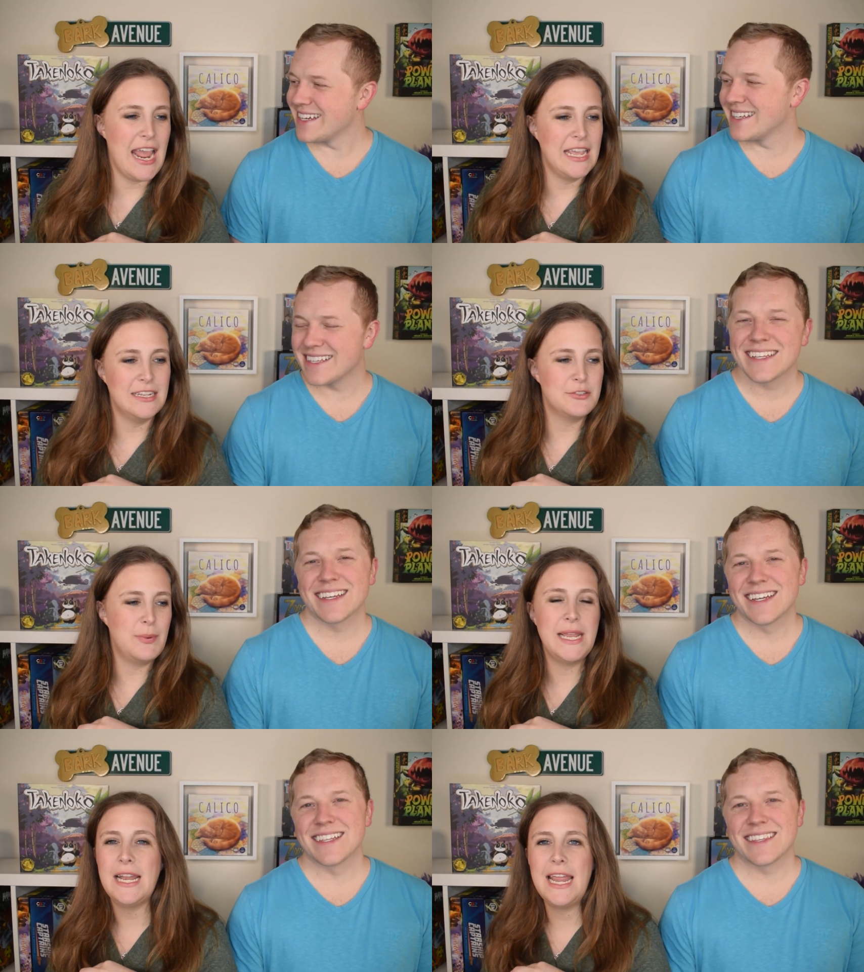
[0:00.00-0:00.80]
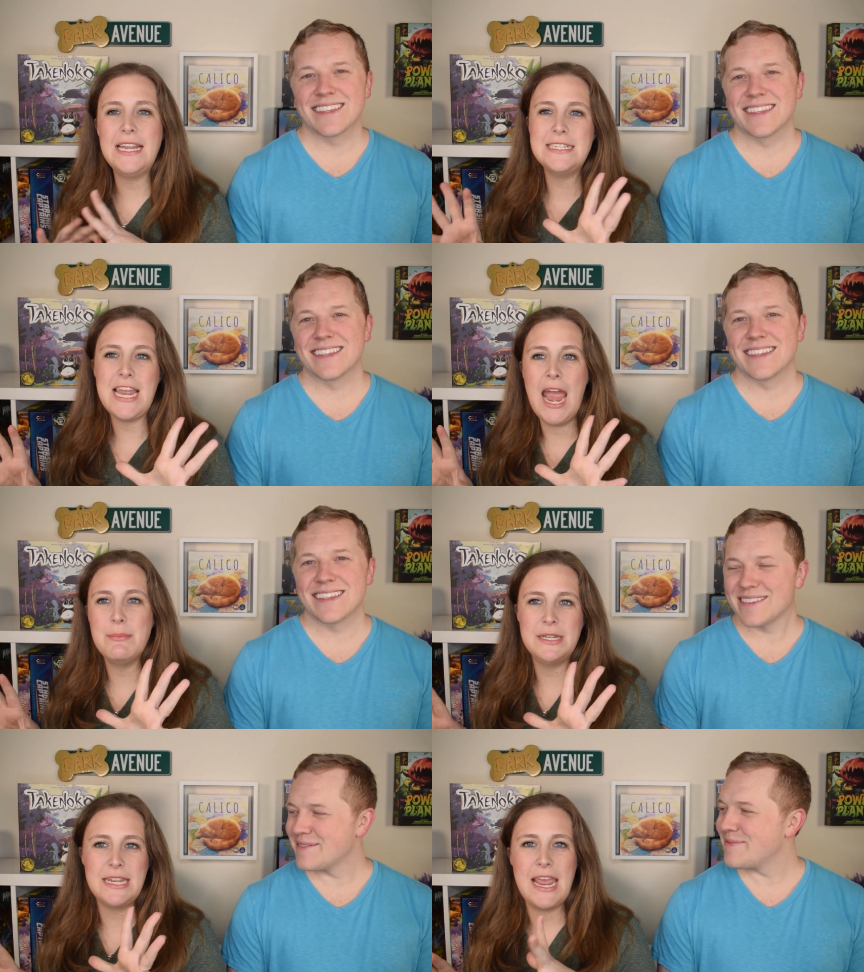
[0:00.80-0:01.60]
Speaker 1: can play it any
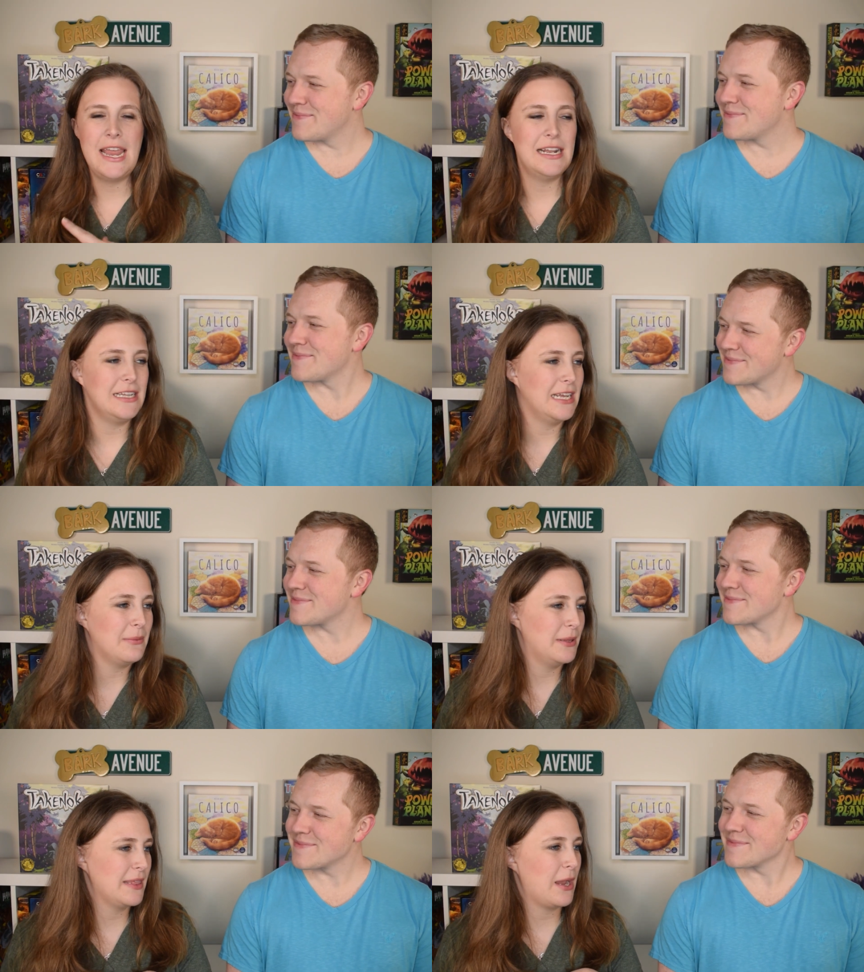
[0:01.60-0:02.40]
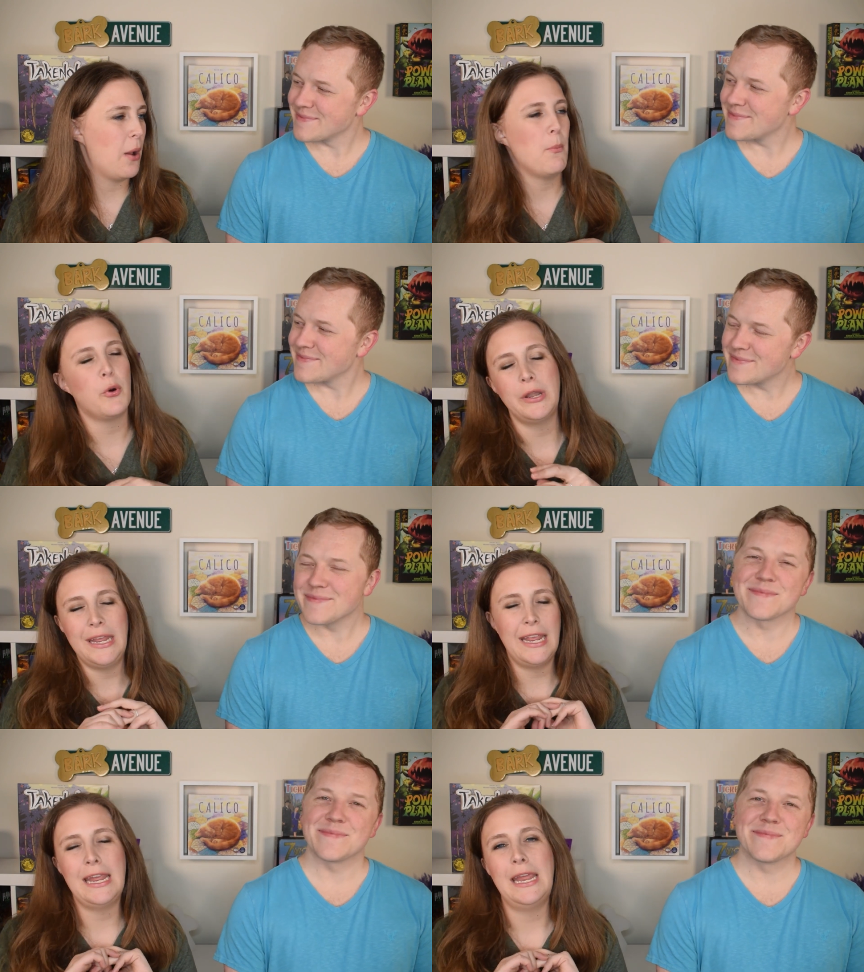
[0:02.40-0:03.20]
time of day. Like it's like a
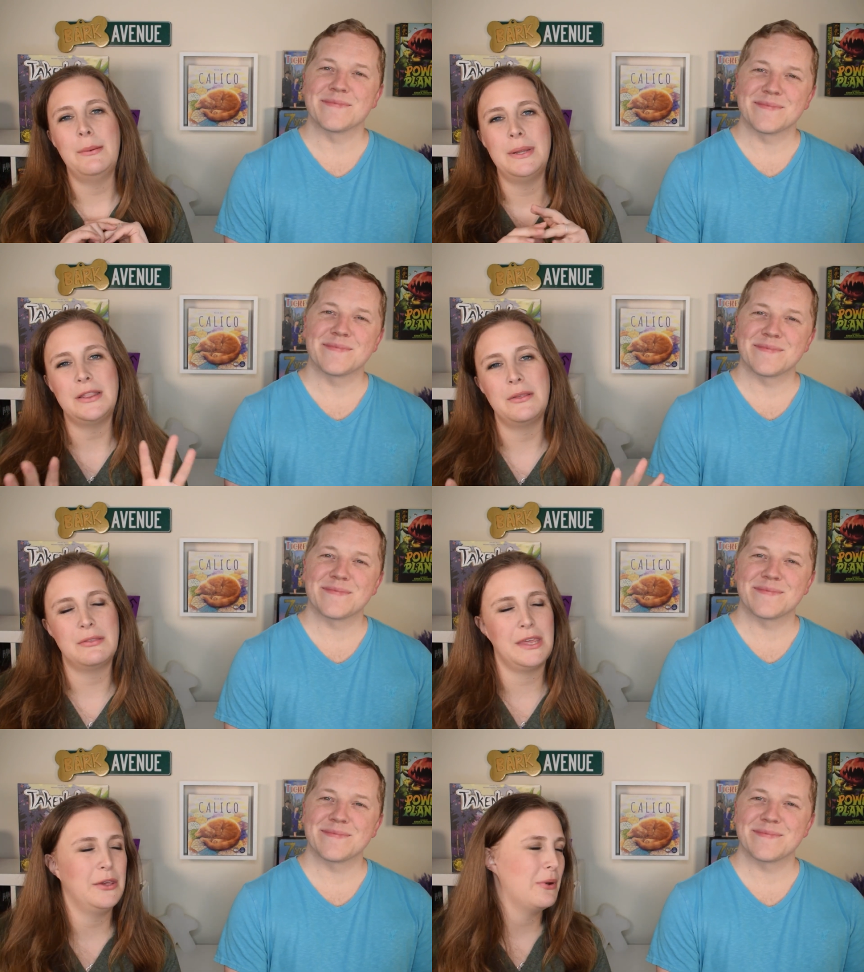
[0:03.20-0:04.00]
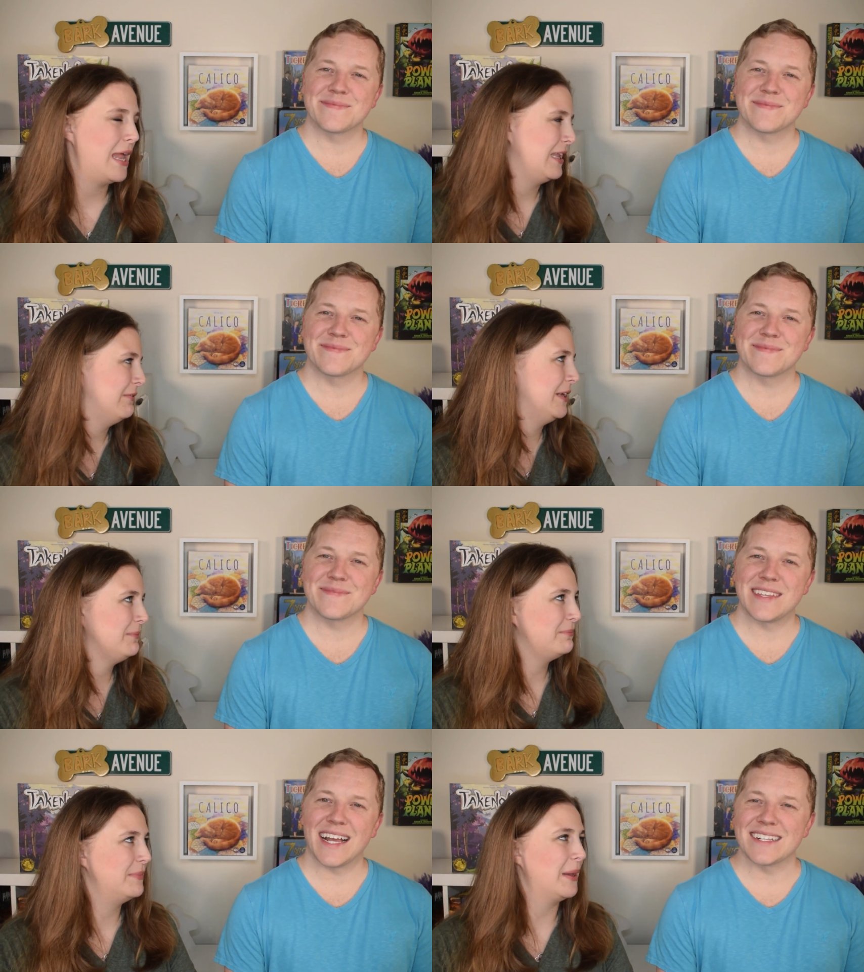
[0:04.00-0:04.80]
morning game. It's it's cute. I love it.
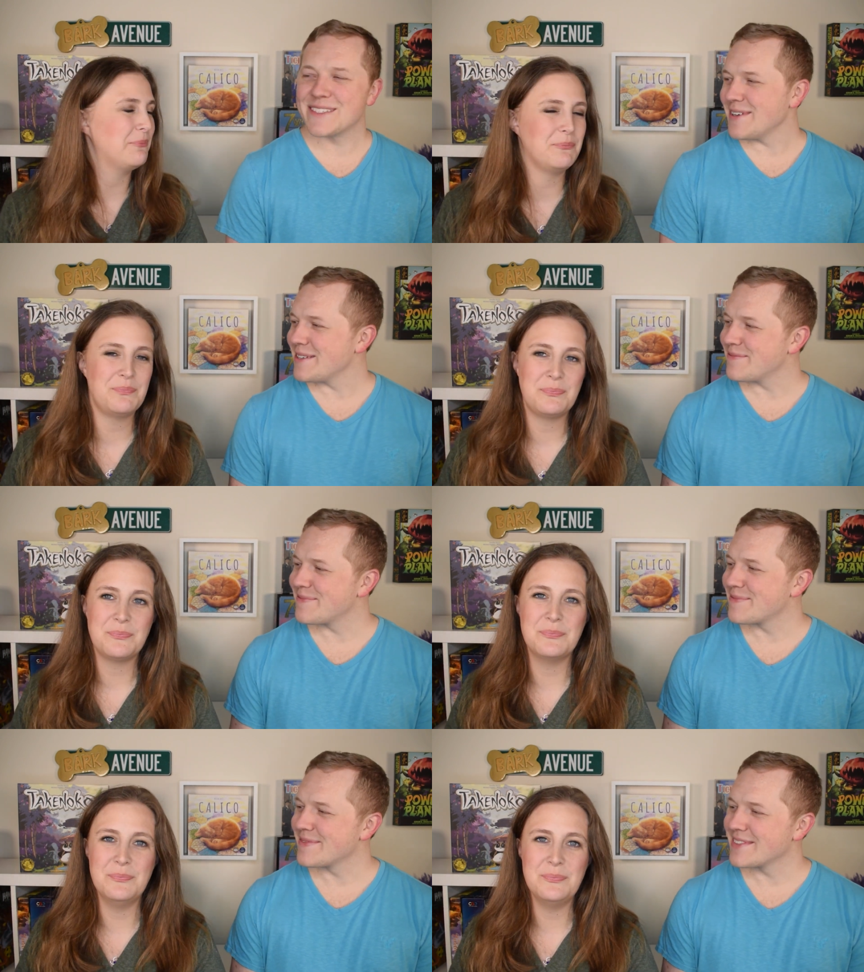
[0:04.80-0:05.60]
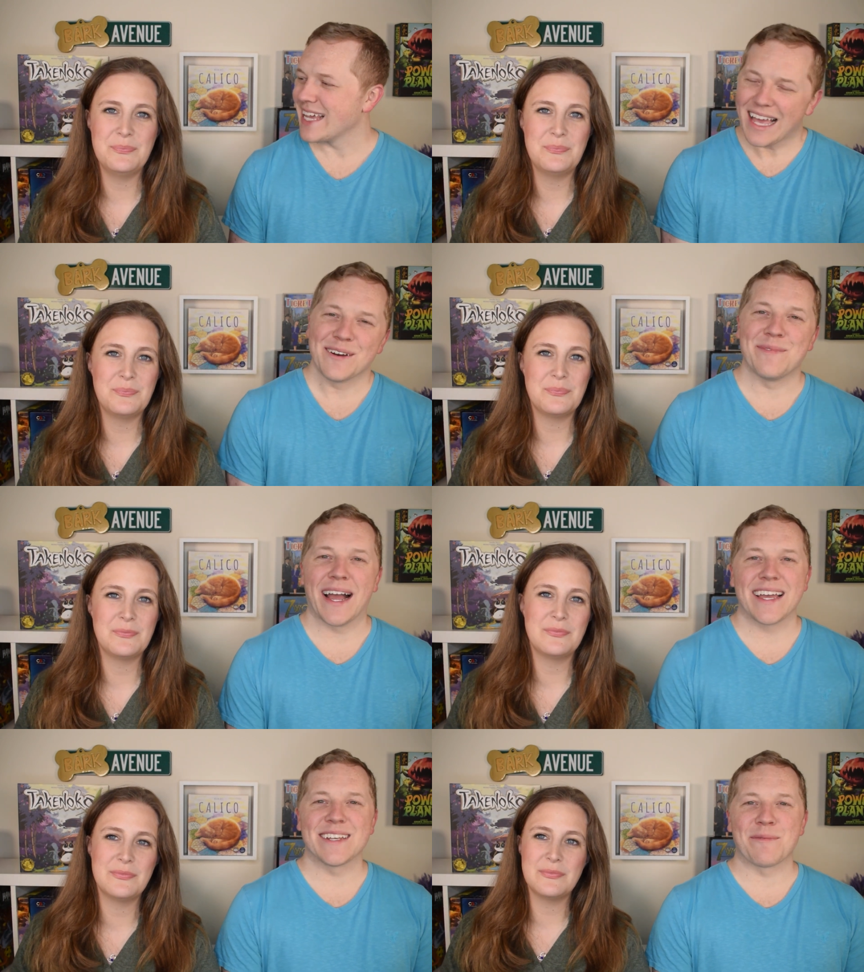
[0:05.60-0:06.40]
Yeah, yeah. sweet. Mm-hmm.
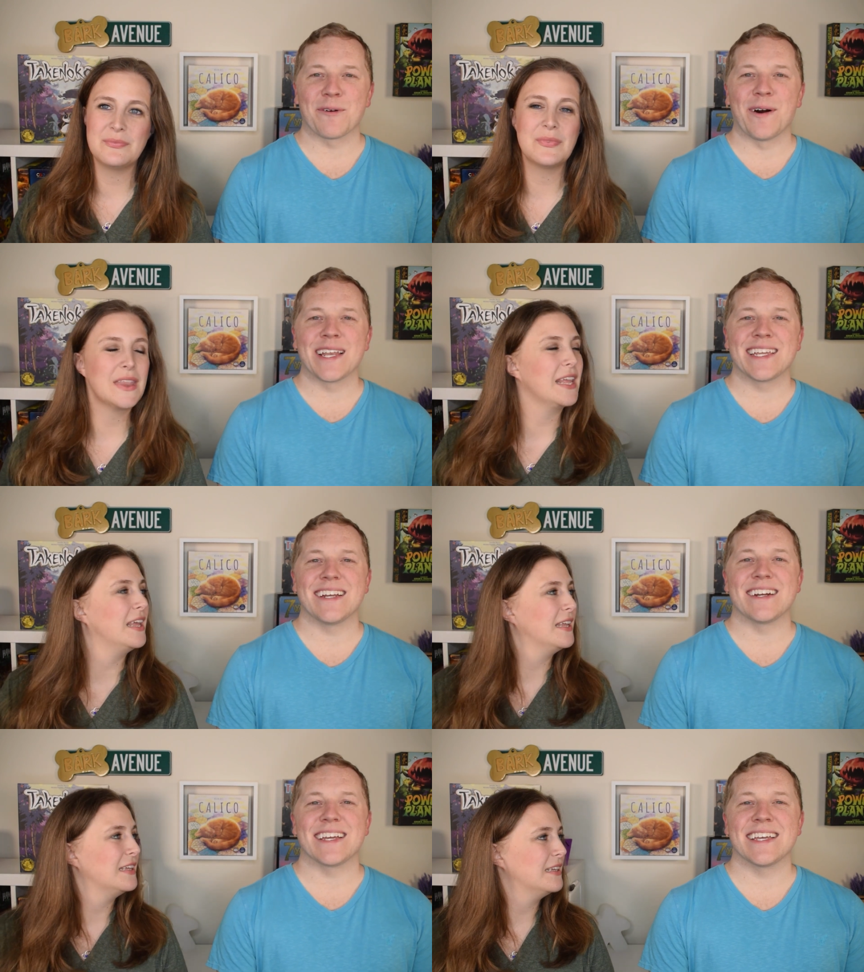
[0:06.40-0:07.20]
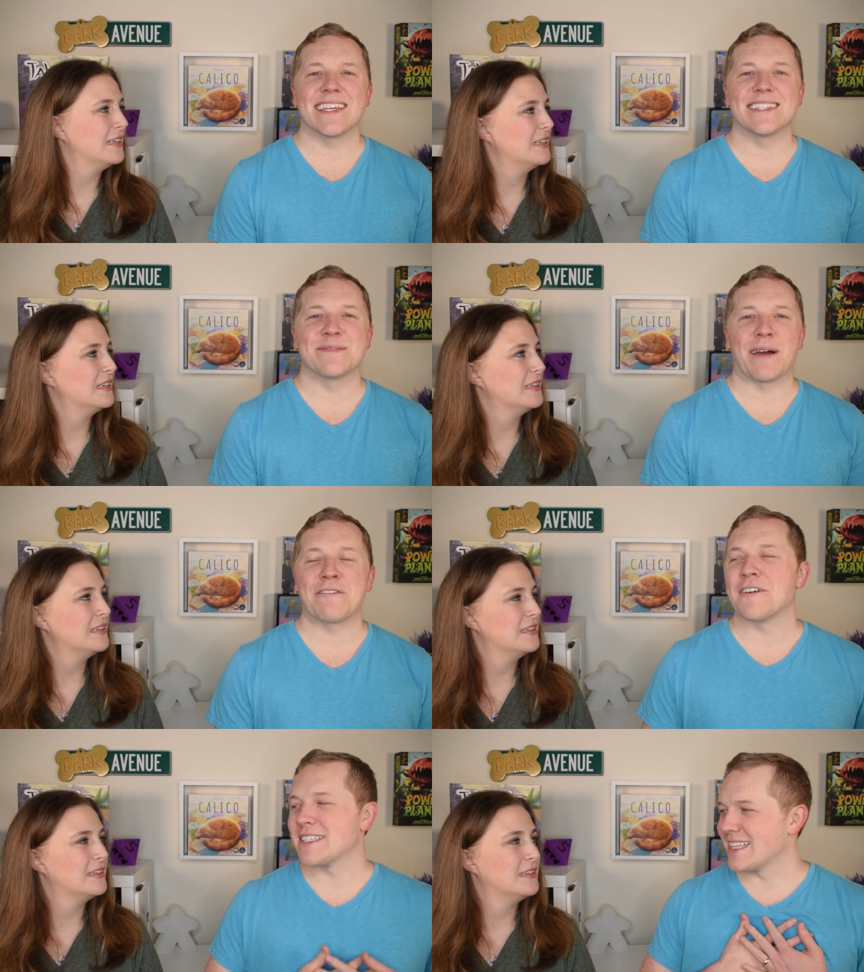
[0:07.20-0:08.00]
Speaker 2: My number one here is my
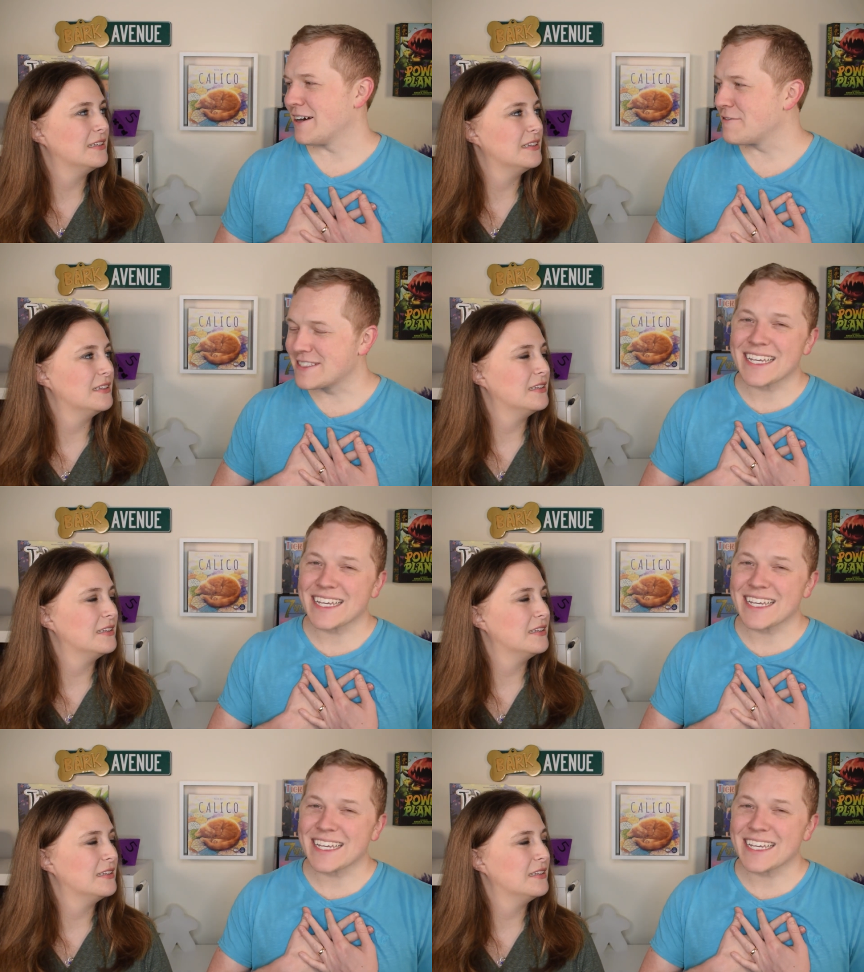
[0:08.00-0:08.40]
first love,